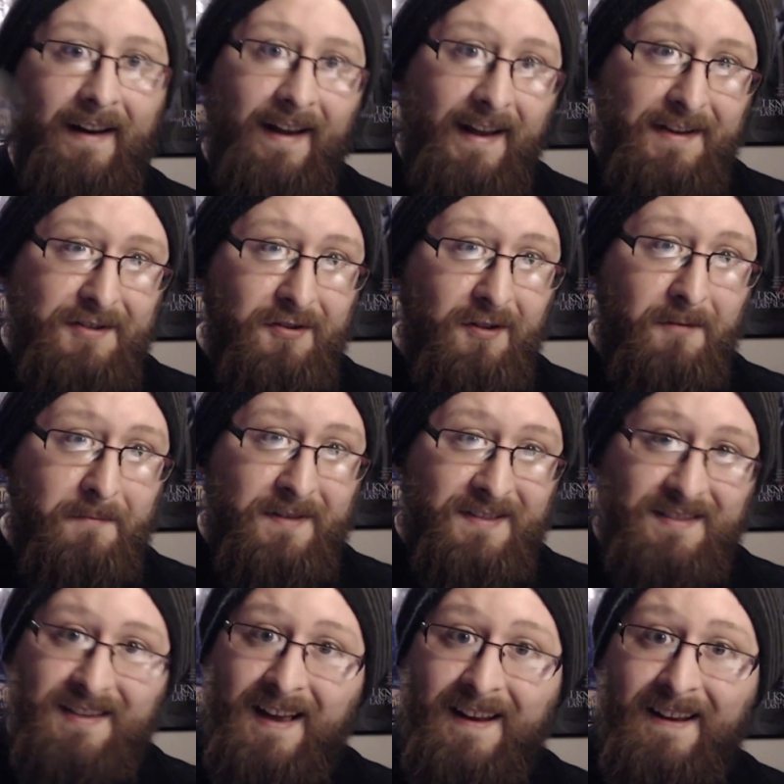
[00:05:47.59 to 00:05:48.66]
Angela
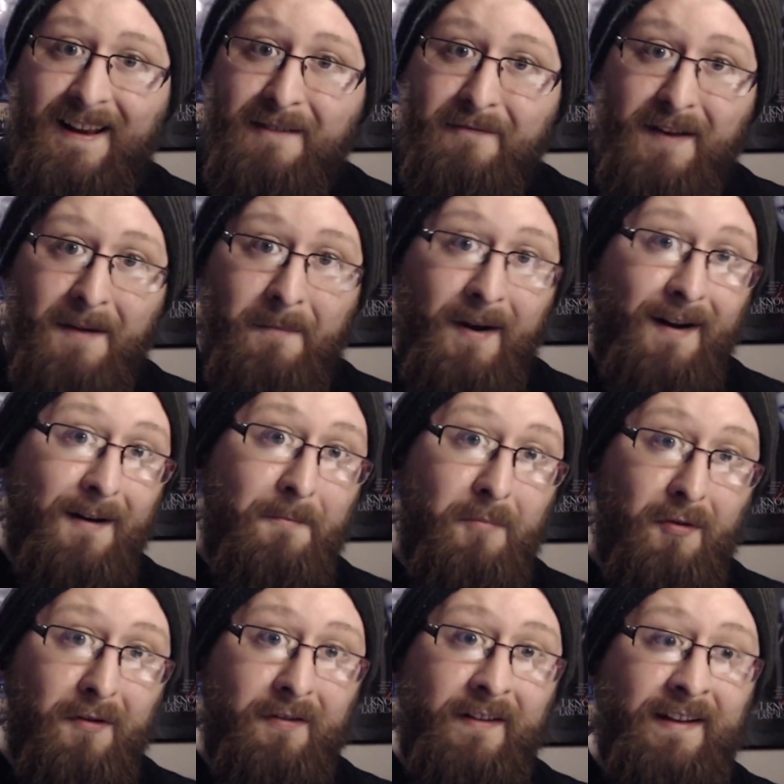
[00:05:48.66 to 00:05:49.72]
Bassett in Vampire in
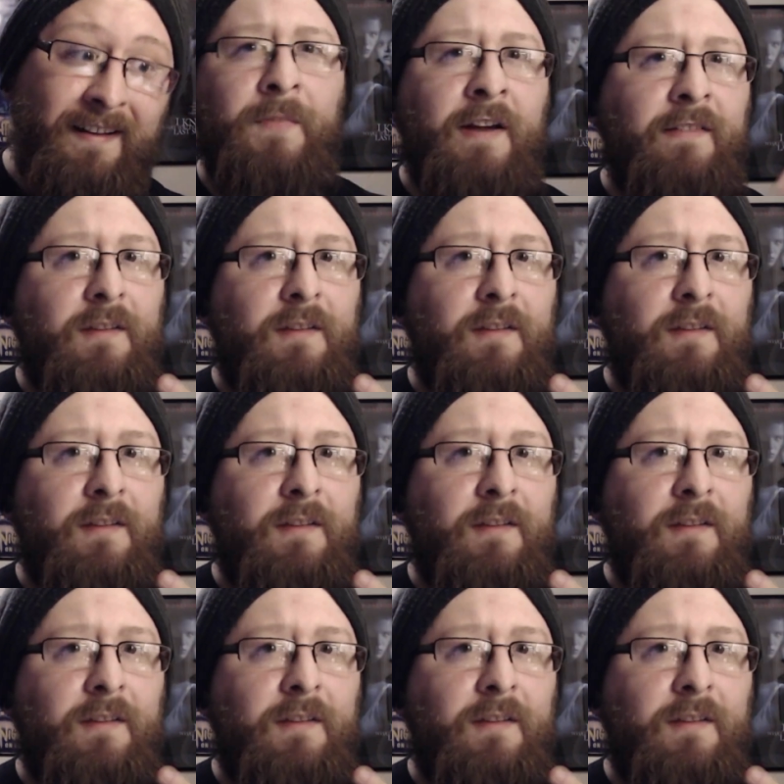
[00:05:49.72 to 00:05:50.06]
Brooklyn,